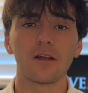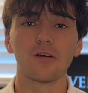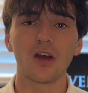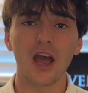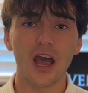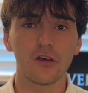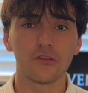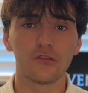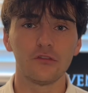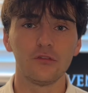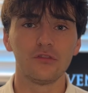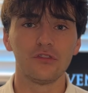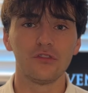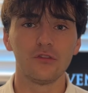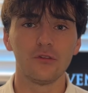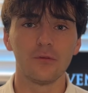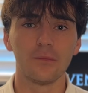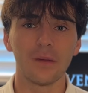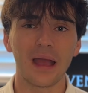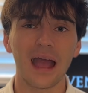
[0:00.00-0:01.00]
allows you
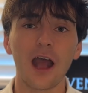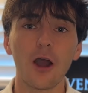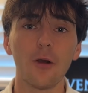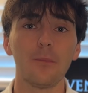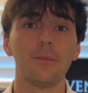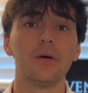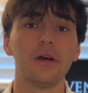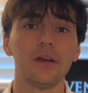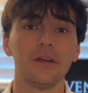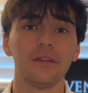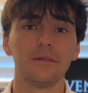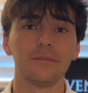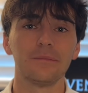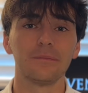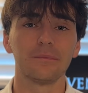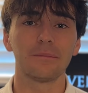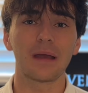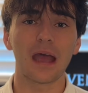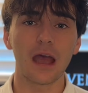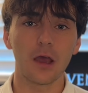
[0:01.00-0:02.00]
to output
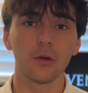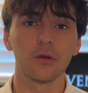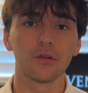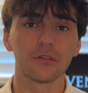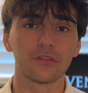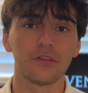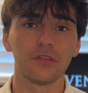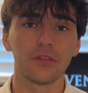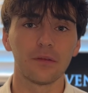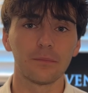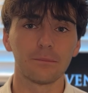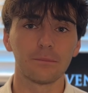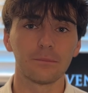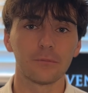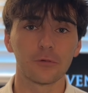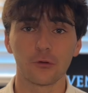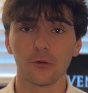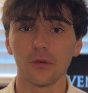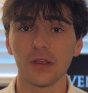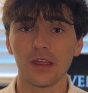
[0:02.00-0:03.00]
power to the
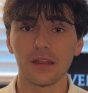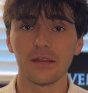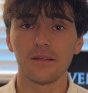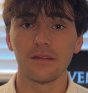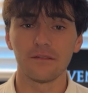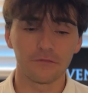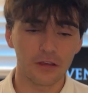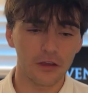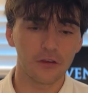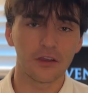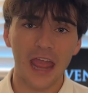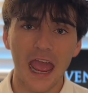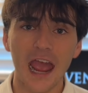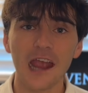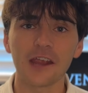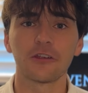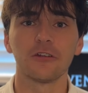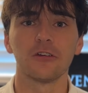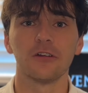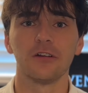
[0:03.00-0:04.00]
grid very
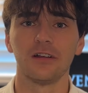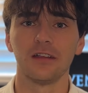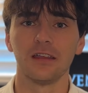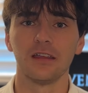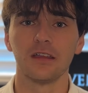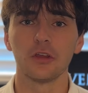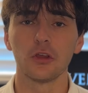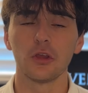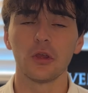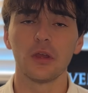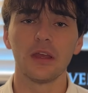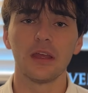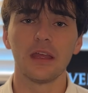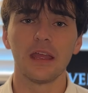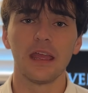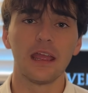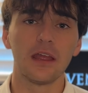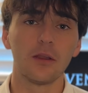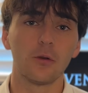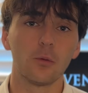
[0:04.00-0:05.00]
accurately.
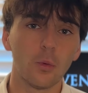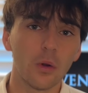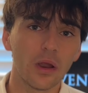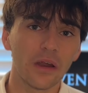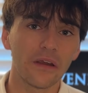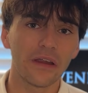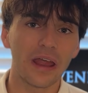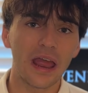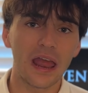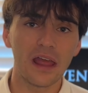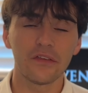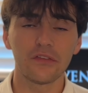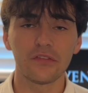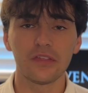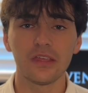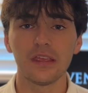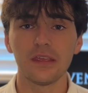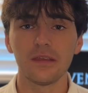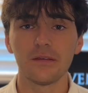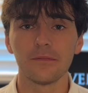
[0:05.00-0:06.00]
And whereas
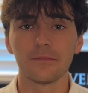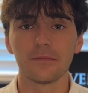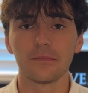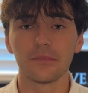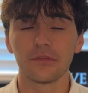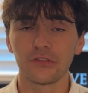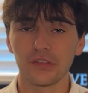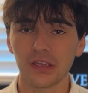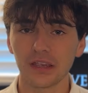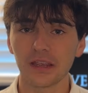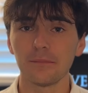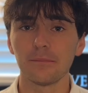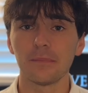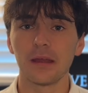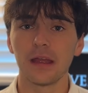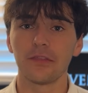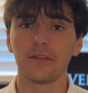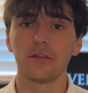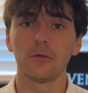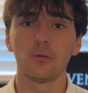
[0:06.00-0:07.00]
the second
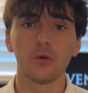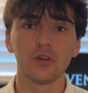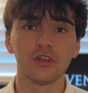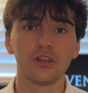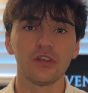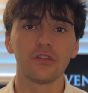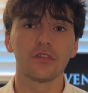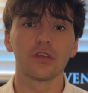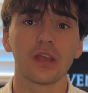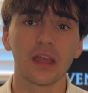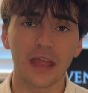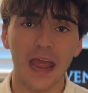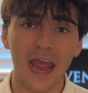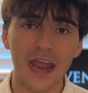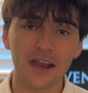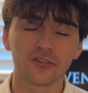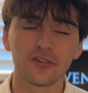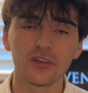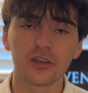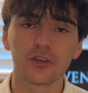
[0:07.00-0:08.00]
method, which is
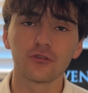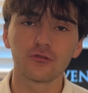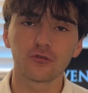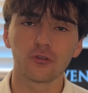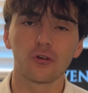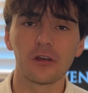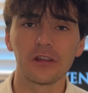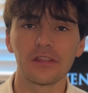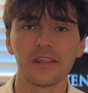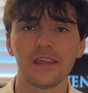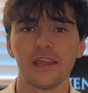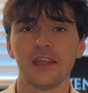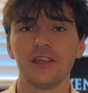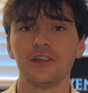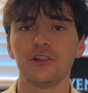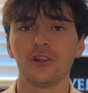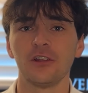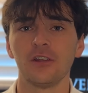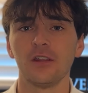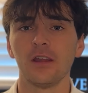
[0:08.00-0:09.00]
actually controlling the
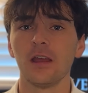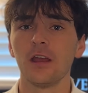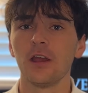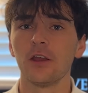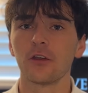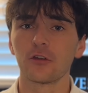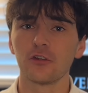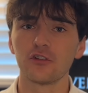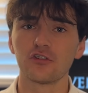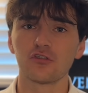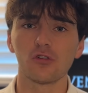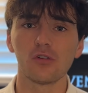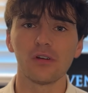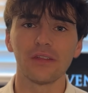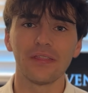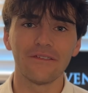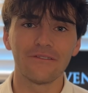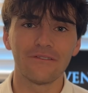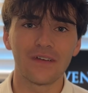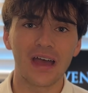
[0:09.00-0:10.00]
engine,
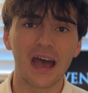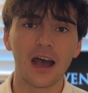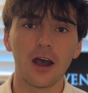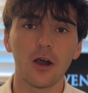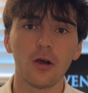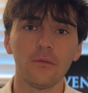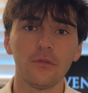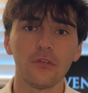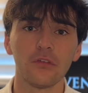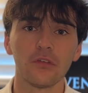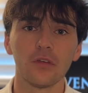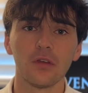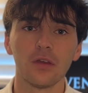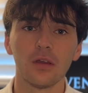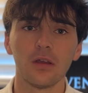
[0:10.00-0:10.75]
controlling the valves